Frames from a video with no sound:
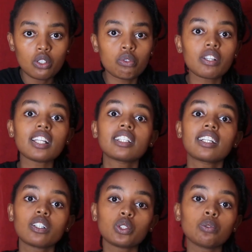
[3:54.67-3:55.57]
you find that
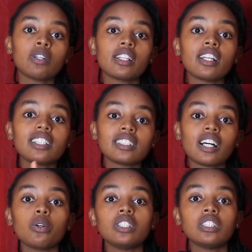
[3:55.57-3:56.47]
the consumer, that is
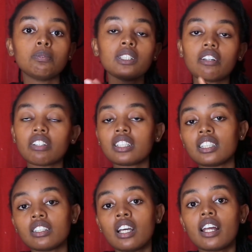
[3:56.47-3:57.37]
how it is being affected.